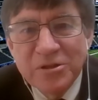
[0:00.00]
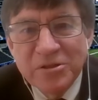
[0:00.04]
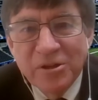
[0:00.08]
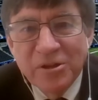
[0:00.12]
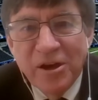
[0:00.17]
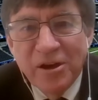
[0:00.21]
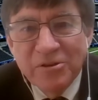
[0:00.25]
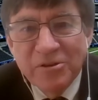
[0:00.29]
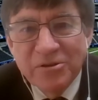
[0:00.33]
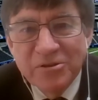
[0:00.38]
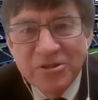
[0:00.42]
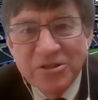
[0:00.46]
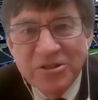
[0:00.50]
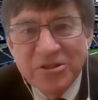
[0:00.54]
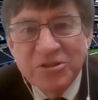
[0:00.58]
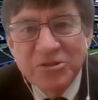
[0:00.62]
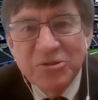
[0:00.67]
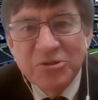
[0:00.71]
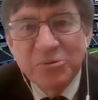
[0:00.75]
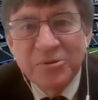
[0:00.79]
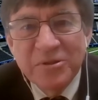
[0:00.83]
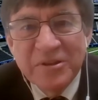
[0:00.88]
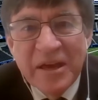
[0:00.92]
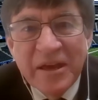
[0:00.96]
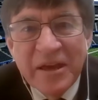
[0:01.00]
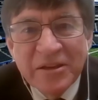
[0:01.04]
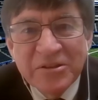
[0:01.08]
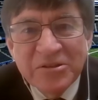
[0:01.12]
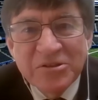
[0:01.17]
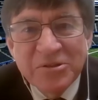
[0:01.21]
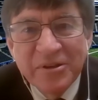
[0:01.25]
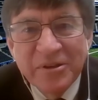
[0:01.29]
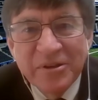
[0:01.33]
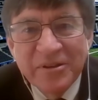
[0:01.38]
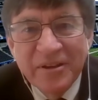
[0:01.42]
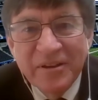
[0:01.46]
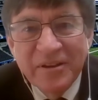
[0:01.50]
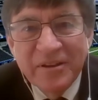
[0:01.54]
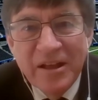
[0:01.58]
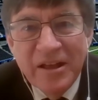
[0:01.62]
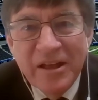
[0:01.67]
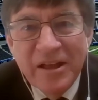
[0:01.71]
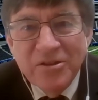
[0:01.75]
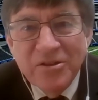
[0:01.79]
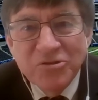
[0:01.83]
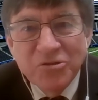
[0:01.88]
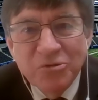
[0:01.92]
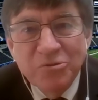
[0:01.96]
lockers to store the extra in.
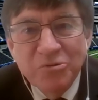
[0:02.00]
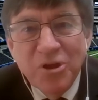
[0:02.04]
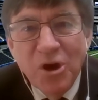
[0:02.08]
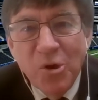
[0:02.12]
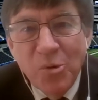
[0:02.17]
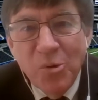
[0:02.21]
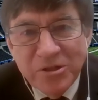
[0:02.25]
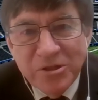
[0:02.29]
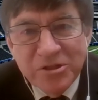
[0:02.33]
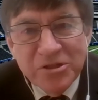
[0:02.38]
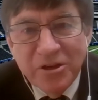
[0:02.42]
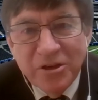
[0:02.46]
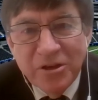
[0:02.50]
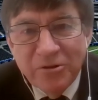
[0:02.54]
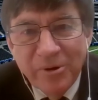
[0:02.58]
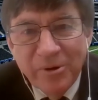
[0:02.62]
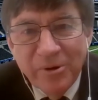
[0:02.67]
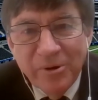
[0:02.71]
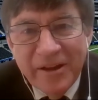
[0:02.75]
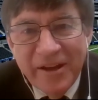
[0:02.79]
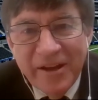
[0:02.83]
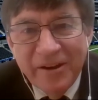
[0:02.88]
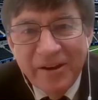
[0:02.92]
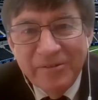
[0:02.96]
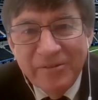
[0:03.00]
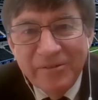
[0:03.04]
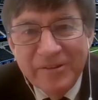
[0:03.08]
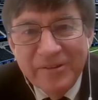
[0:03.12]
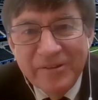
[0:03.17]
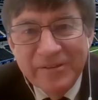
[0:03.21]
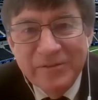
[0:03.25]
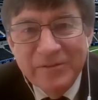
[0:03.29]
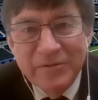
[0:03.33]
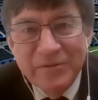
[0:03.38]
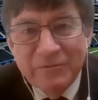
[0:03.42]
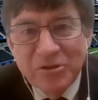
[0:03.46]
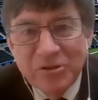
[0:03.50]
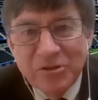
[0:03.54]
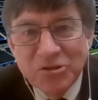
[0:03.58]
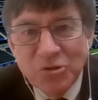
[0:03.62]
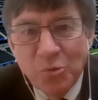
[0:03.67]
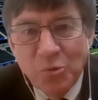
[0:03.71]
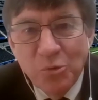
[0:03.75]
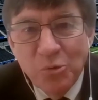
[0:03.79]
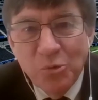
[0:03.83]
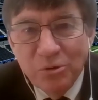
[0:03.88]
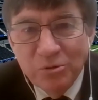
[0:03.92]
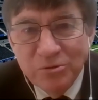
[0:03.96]
So no one's going to run out, even if there's a
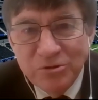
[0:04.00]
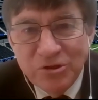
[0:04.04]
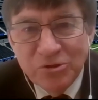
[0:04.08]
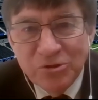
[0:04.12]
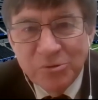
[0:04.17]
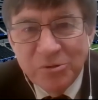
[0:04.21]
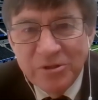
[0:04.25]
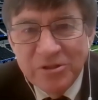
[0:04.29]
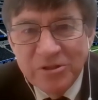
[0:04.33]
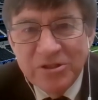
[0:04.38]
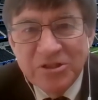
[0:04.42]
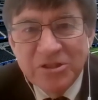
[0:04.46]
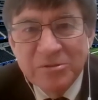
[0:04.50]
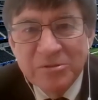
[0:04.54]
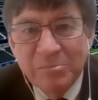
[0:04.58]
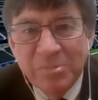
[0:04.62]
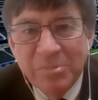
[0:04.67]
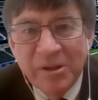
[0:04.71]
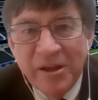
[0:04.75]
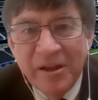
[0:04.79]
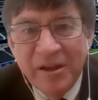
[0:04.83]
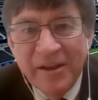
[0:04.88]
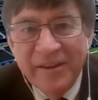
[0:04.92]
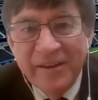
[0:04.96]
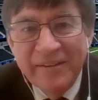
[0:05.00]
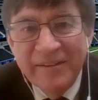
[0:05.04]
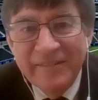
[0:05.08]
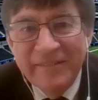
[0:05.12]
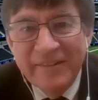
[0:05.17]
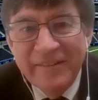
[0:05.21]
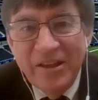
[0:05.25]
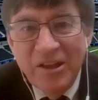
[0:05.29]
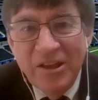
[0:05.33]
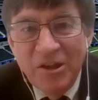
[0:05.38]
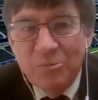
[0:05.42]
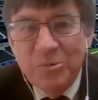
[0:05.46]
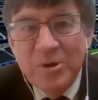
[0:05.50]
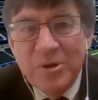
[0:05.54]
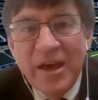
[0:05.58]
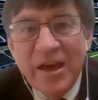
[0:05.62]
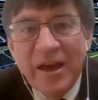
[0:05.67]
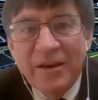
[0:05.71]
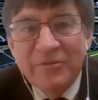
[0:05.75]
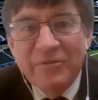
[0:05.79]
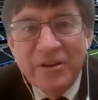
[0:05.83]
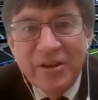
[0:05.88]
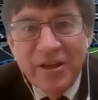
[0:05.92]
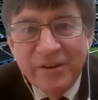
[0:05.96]
world shortage supply. We
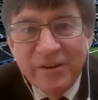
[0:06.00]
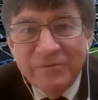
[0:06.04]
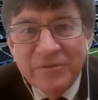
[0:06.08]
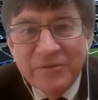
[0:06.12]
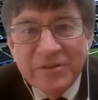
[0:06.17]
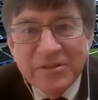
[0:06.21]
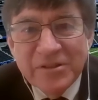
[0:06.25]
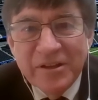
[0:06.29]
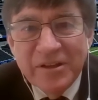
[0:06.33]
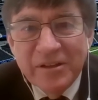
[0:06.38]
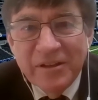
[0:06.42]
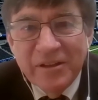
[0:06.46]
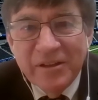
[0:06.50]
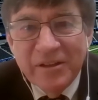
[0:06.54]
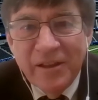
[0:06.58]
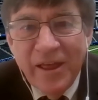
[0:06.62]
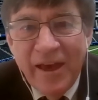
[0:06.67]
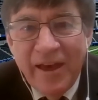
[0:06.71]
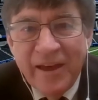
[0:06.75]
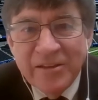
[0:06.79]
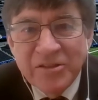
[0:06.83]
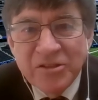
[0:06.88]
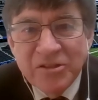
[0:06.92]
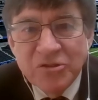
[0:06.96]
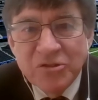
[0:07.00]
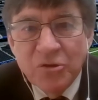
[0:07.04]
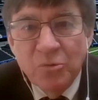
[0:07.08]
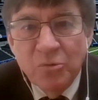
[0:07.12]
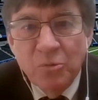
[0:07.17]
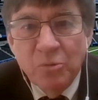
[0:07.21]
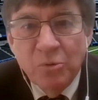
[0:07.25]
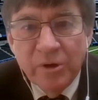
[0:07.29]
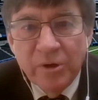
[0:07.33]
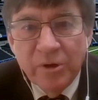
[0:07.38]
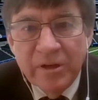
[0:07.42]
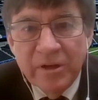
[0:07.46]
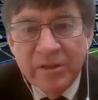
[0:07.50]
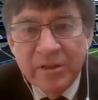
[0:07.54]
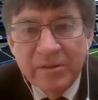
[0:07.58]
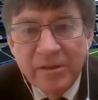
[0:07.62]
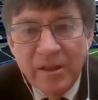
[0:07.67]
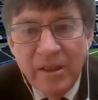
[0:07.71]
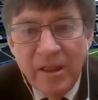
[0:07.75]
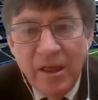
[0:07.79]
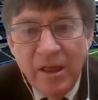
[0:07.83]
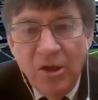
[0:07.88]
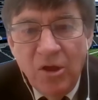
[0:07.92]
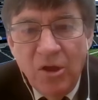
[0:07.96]
have enough that's going to last. So we're
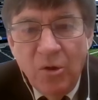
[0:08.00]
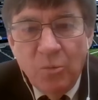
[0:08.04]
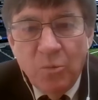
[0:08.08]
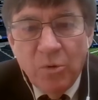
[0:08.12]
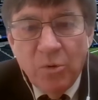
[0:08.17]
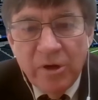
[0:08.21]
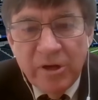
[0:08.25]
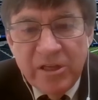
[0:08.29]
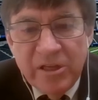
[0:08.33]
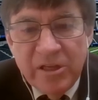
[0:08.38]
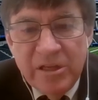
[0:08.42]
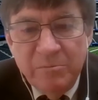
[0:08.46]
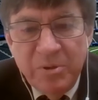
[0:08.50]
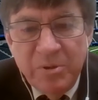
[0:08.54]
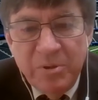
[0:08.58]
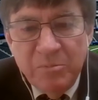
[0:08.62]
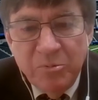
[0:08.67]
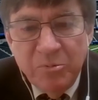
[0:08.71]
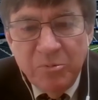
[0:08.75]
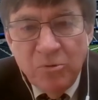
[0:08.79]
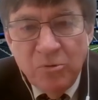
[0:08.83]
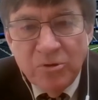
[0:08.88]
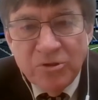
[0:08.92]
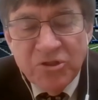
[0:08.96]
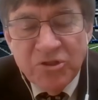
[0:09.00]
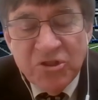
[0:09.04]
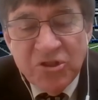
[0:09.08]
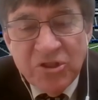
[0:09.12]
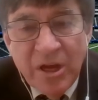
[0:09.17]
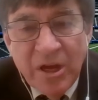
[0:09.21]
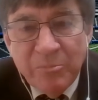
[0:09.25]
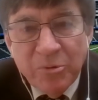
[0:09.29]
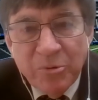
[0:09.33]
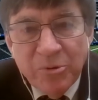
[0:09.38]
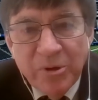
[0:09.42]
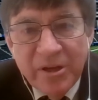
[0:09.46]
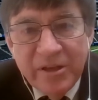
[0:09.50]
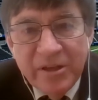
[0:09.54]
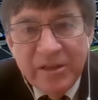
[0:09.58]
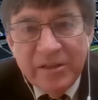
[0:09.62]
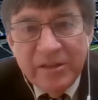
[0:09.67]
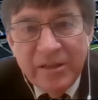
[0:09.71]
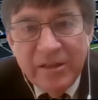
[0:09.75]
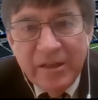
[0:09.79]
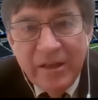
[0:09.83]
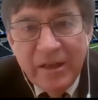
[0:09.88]
going to keep people separated,